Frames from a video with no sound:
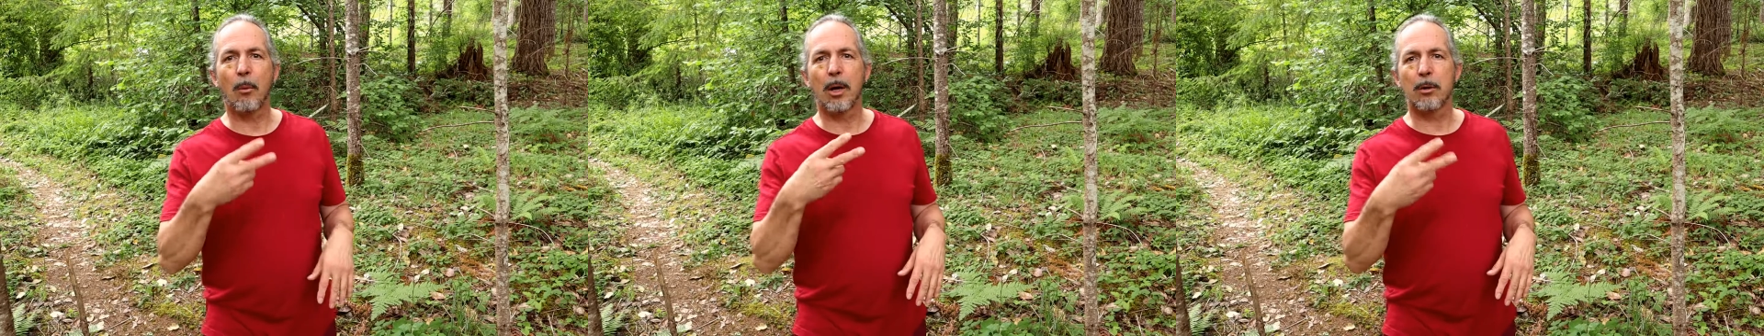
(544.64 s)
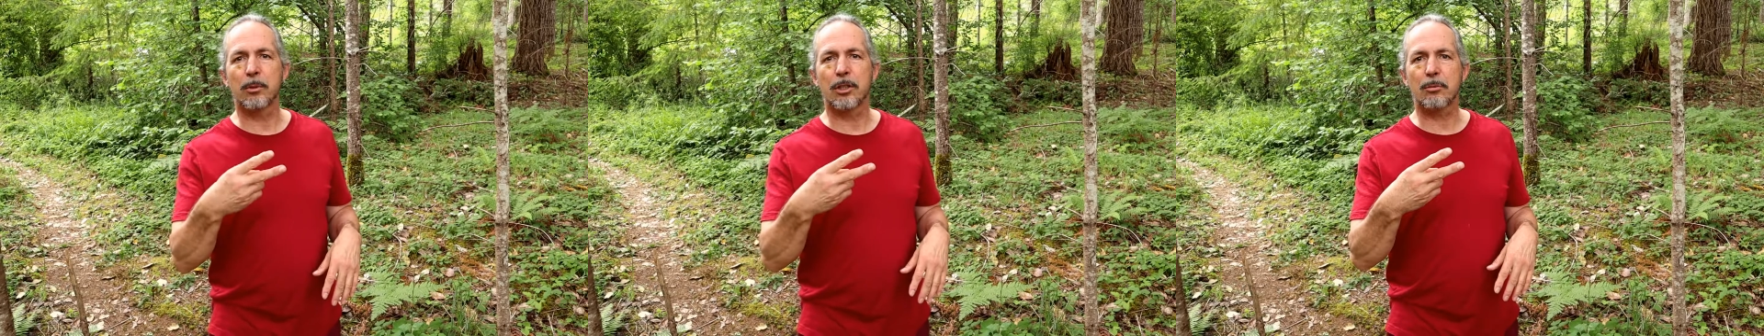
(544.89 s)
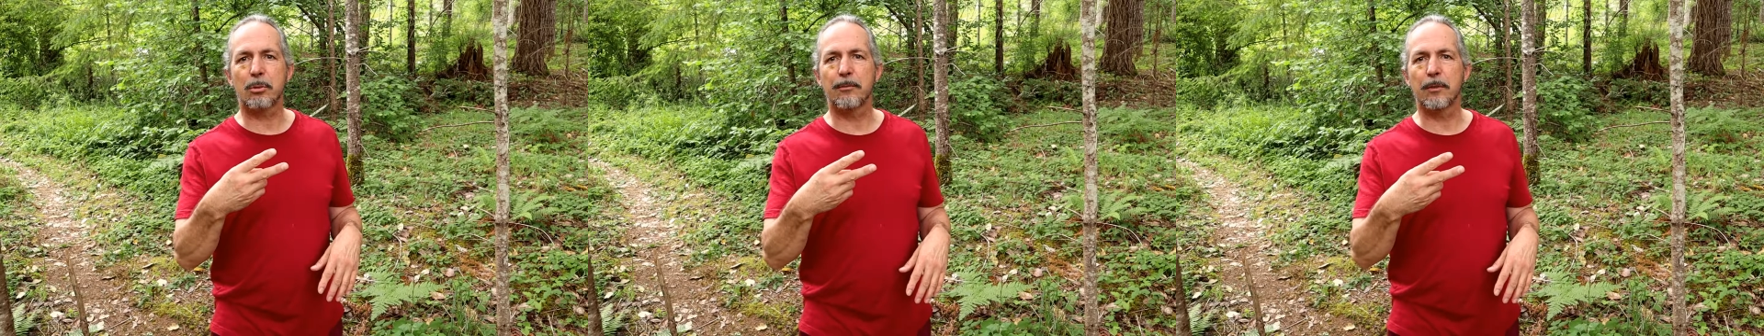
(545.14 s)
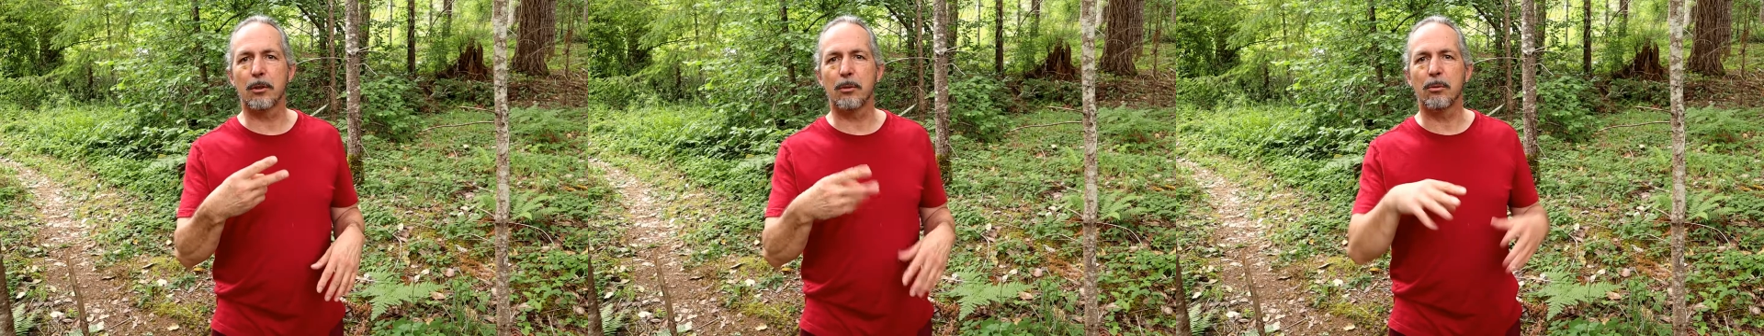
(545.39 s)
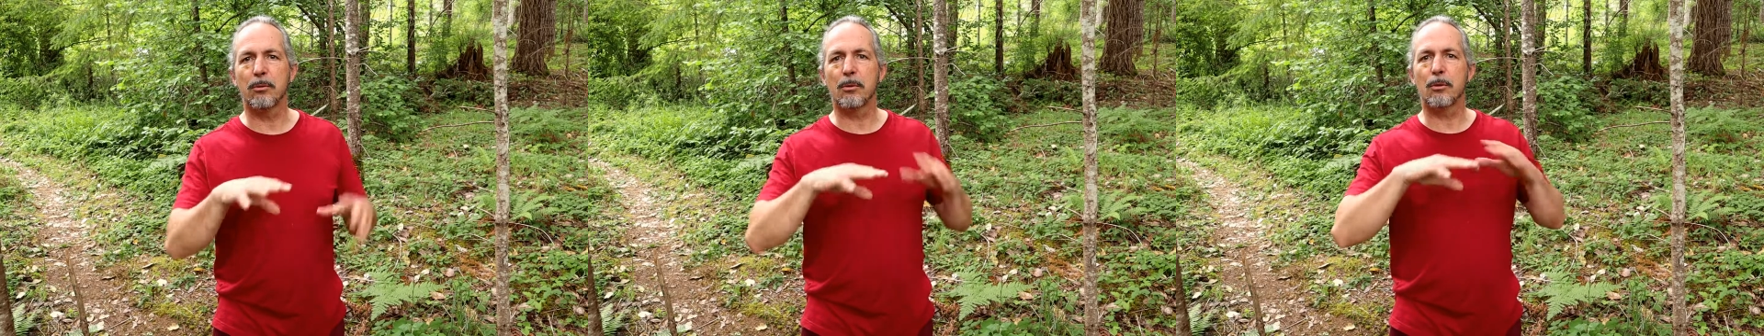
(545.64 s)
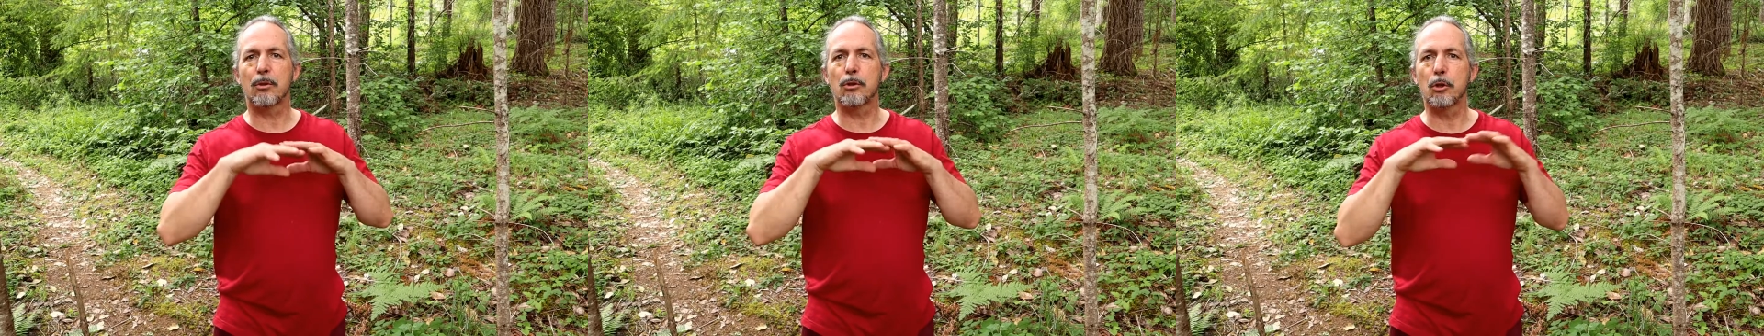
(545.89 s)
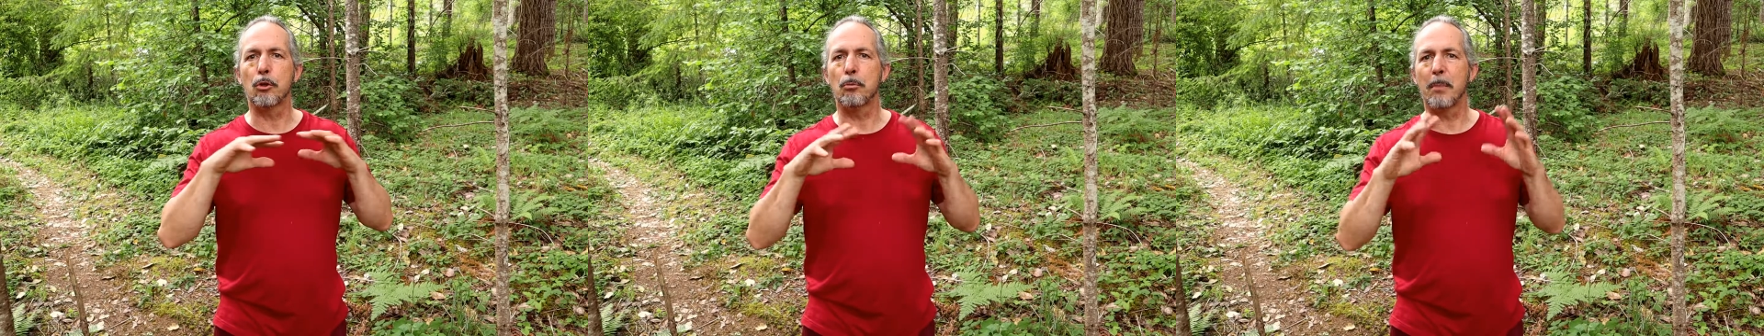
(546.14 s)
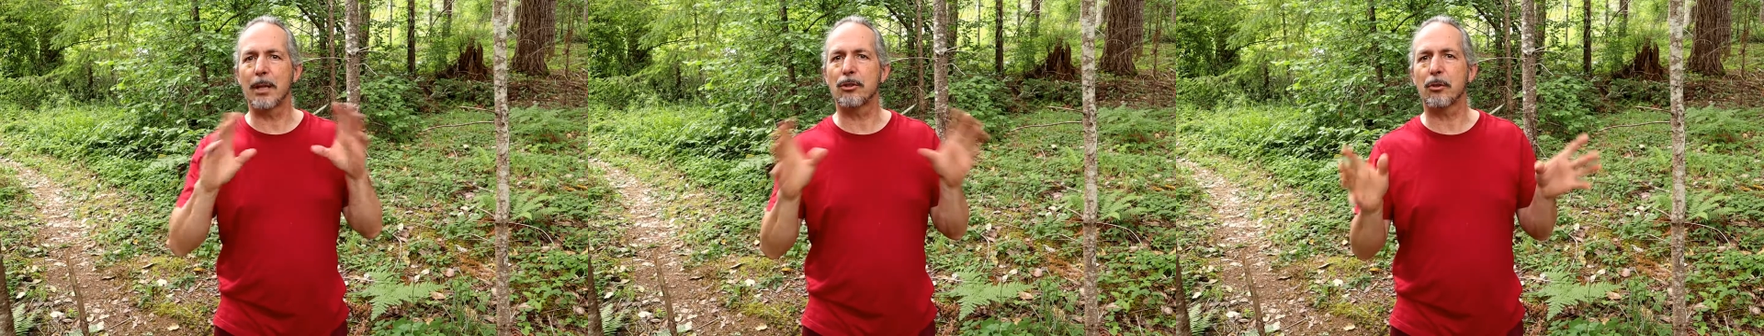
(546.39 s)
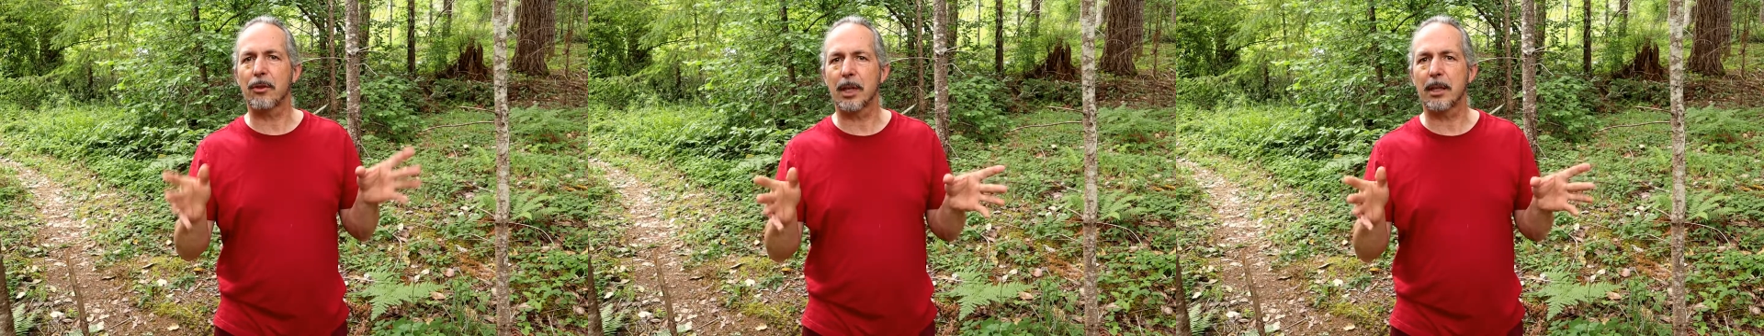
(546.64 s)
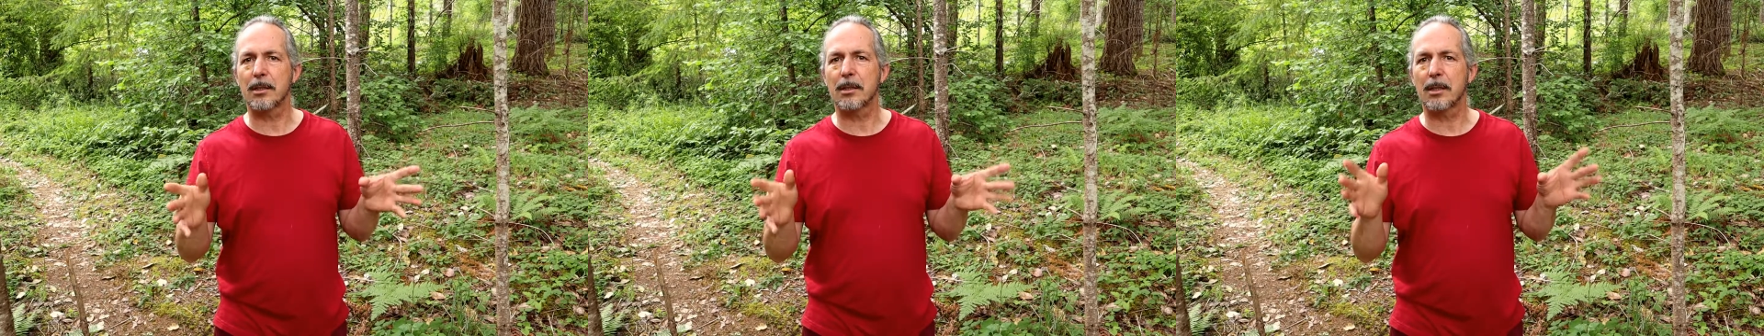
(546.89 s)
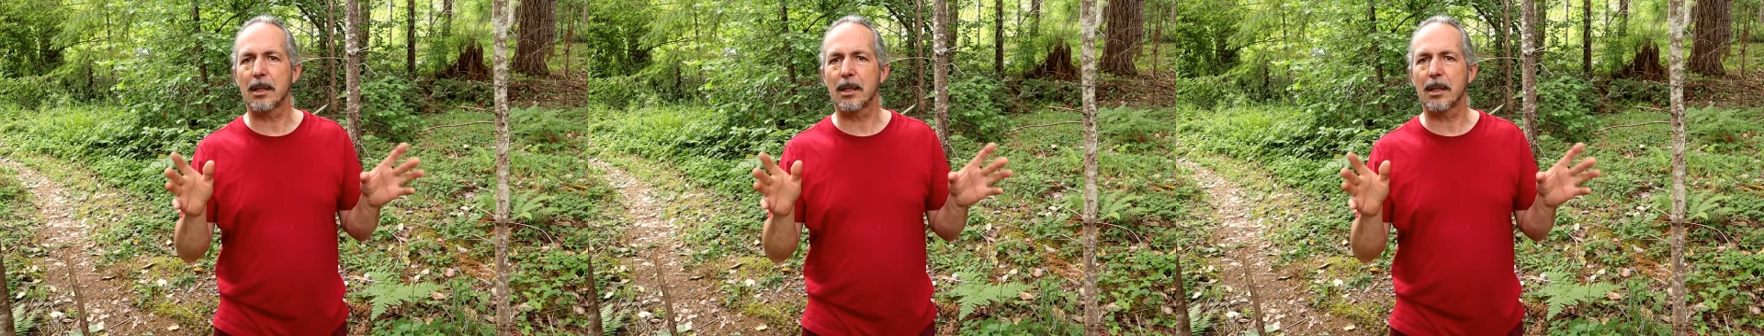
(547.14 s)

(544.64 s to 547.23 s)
want to just review 2 major things